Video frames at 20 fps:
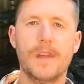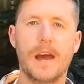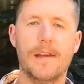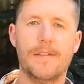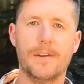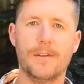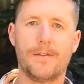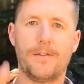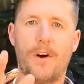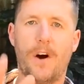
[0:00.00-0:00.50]

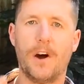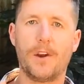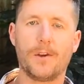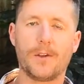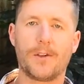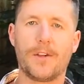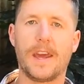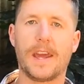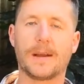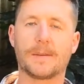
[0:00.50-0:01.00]
And the
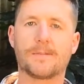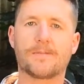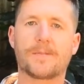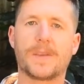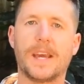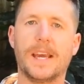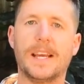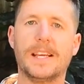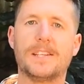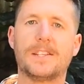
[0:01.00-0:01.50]
final thing
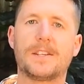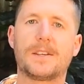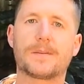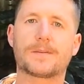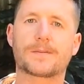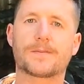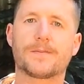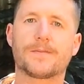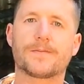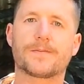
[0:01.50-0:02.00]
is
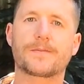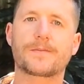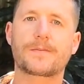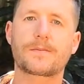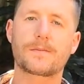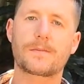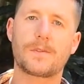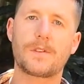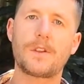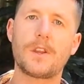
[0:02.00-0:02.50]

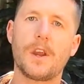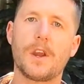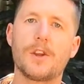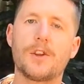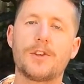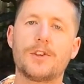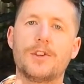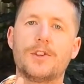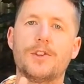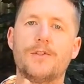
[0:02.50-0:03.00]

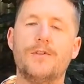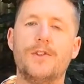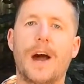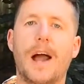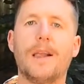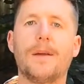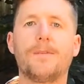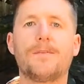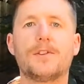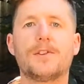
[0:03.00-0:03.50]
to
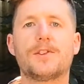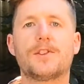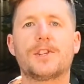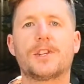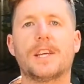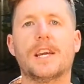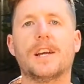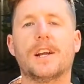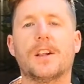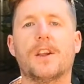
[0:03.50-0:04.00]
develop the
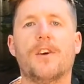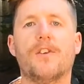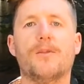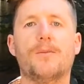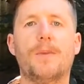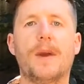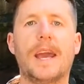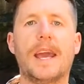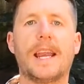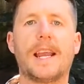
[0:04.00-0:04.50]
skill
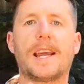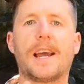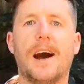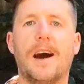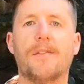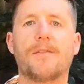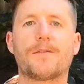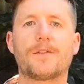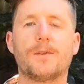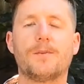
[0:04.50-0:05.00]
of being
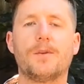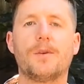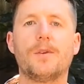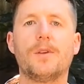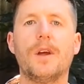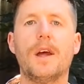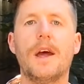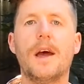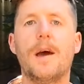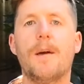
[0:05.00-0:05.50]

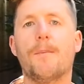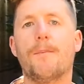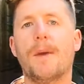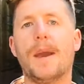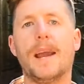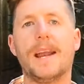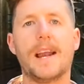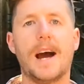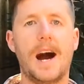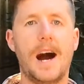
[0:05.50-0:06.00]
comfortable
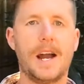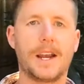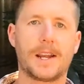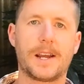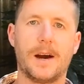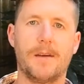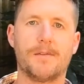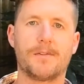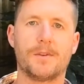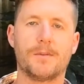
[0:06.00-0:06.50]
being
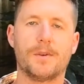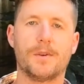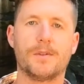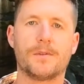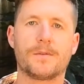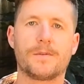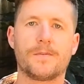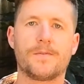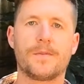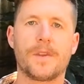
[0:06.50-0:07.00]
uncomfortable,
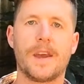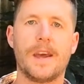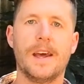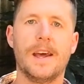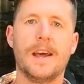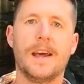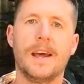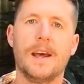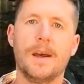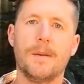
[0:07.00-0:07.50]

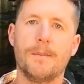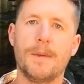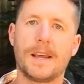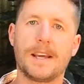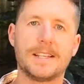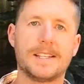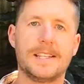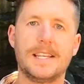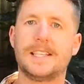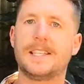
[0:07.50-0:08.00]

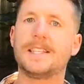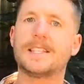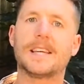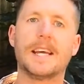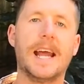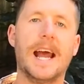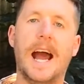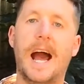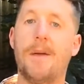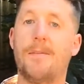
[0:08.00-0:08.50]
because this is
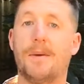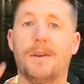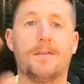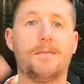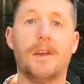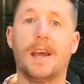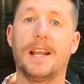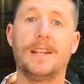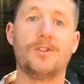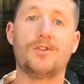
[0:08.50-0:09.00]
going to happen
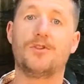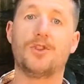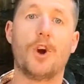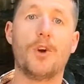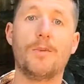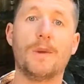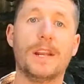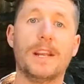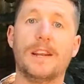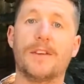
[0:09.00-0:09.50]
in
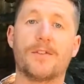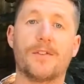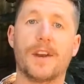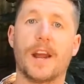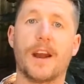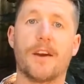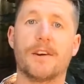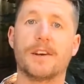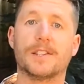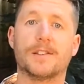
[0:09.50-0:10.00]
so many different
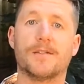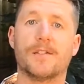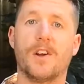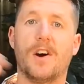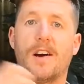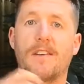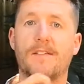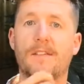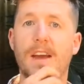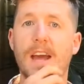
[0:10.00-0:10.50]
areas of
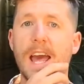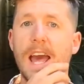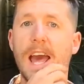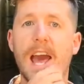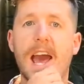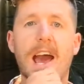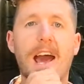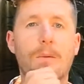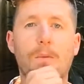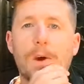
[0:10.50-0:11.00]
life.
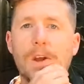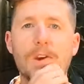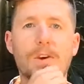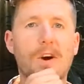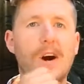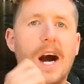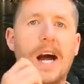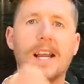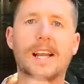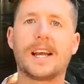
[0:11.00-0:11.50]
And when
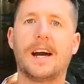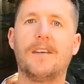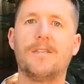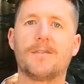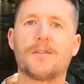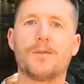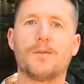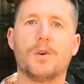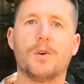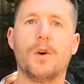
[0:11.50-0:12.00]
you're
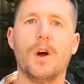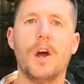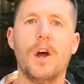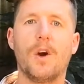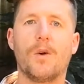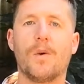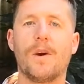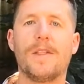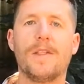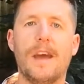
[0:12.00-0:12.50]
uncomfortable,
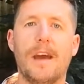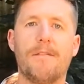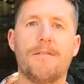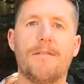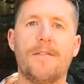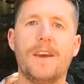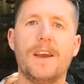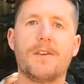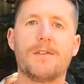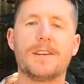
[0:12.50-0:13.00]
when that
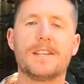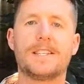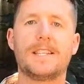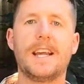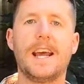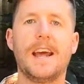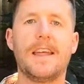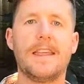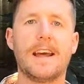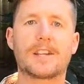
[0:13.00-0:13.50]
fear is
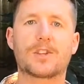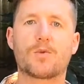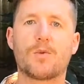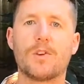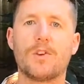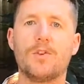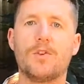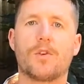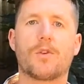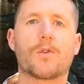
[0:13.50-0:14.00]
there, that's
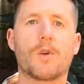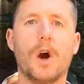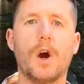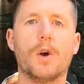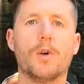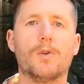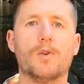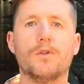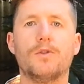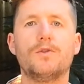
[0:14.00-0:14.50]
when you
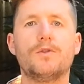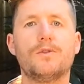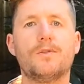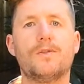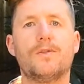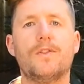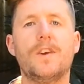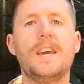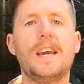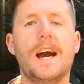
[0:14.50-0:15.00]
grow. Use
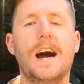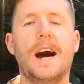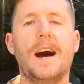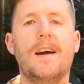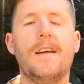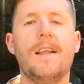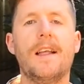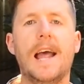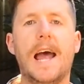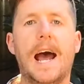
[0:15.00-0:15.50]
fear
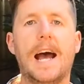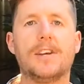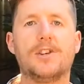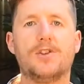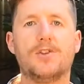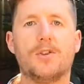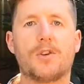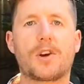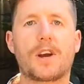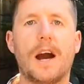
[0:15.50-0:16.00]

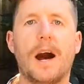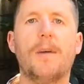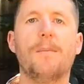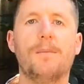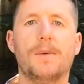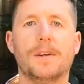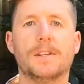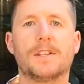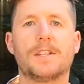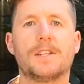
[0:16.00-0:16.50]
as your
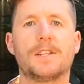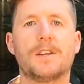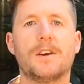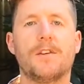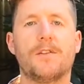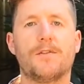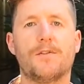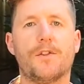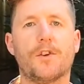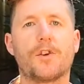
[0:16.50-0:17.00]
compass
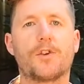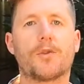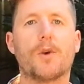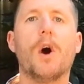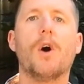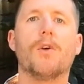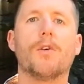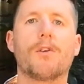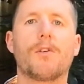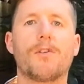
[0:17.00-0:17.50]
for
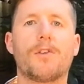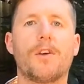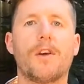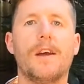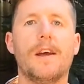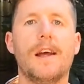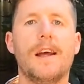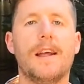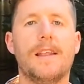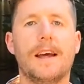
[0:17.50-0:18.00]
growth.
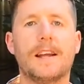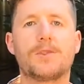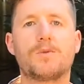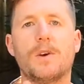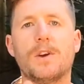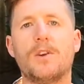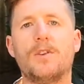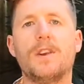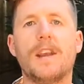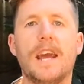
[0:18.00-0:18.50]
That's
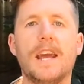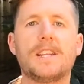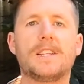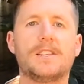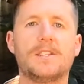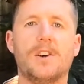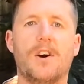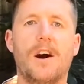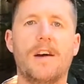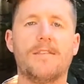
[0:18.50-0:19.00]
where you need
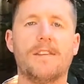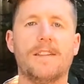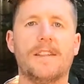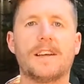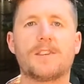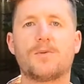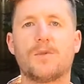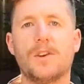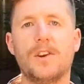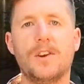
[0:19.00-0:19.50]
to dive in.
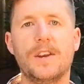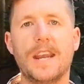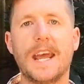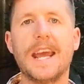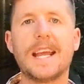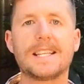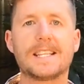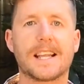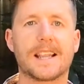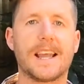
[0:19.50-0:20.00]
That's where you
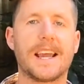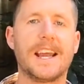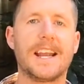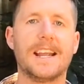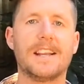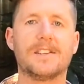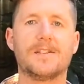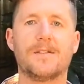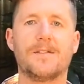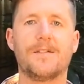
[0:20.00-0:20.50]
need to
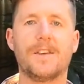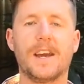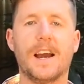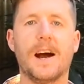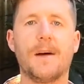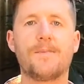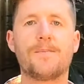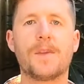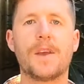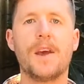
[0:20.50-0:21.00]
lean into
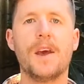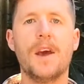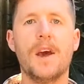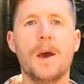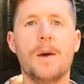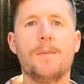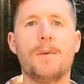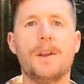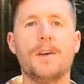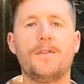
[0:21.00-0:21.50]
fear.
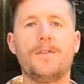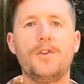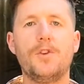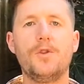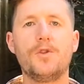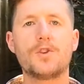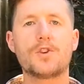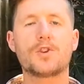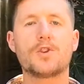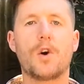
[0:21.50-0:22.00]
But if
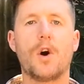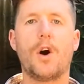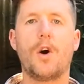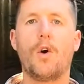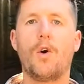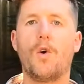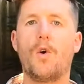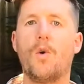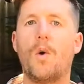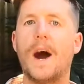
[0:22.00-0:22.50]
you just are
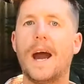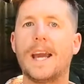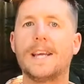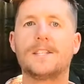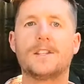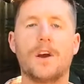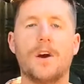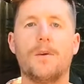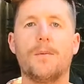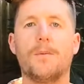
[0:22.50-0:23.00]

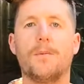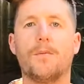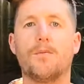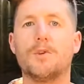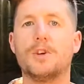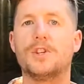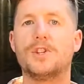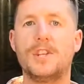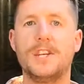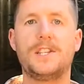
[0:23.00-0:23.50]
always
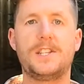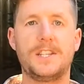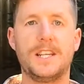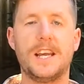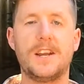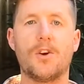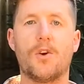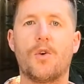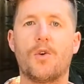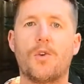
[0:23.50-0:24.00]

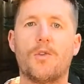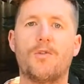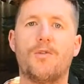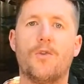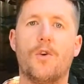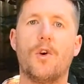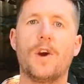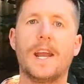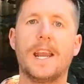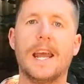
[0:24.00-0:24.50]
resisting or
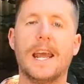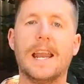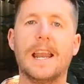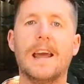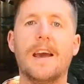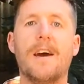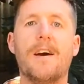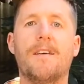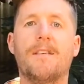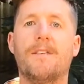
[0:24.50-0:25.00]
avoiding
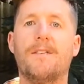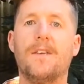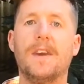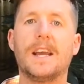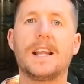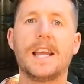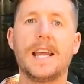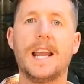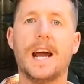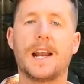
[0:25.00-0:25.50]

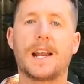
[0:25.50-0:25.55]
feeling